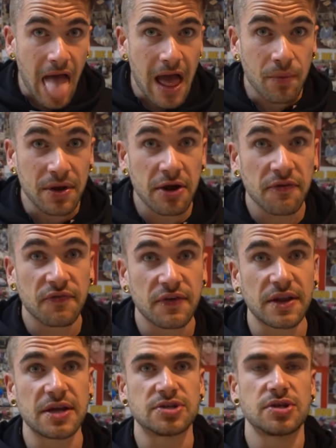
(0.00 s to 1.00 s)
And we are
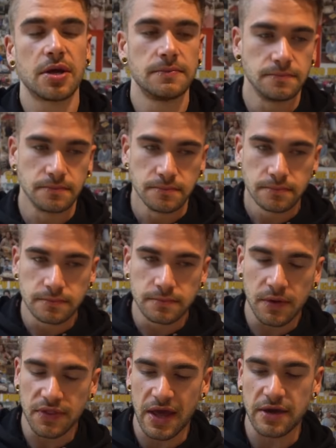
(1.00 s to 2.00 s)
finished.
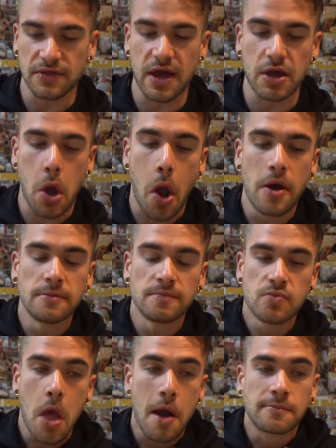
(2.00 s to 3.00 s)
Thank you.
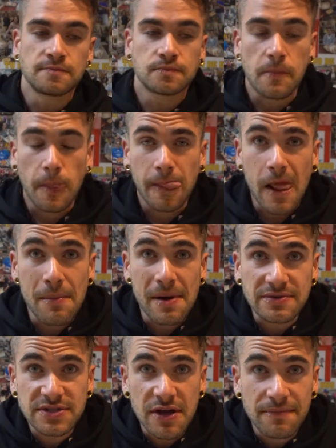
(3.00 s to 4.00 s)

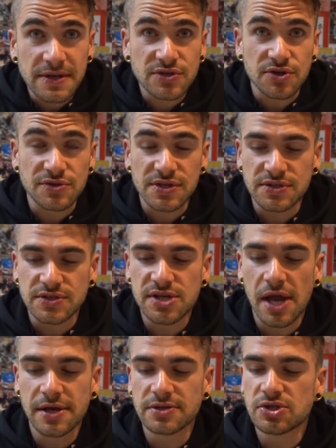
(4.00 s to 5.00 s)
About 7 minutes, 13
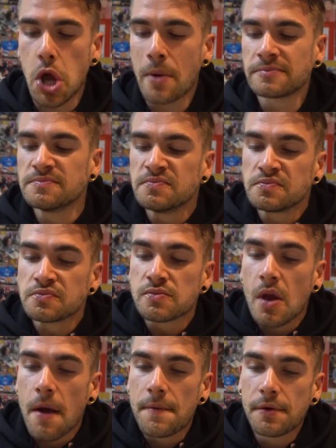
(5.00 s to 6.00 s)
seconds.
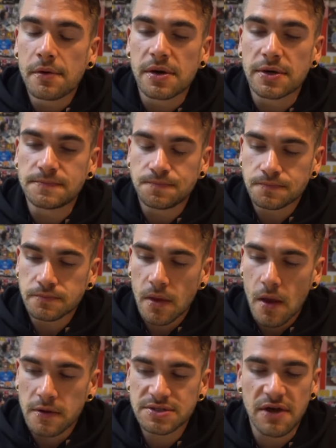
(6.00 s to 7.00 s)

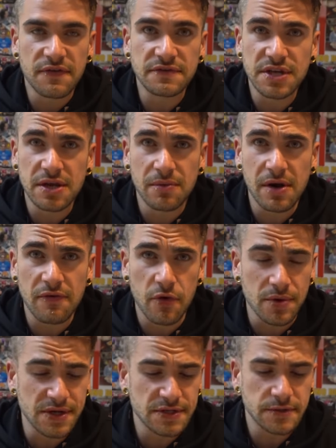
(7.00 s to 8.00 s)
7:15, whatever
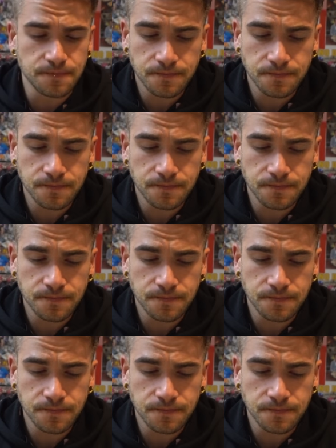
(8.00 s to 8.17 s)
it was.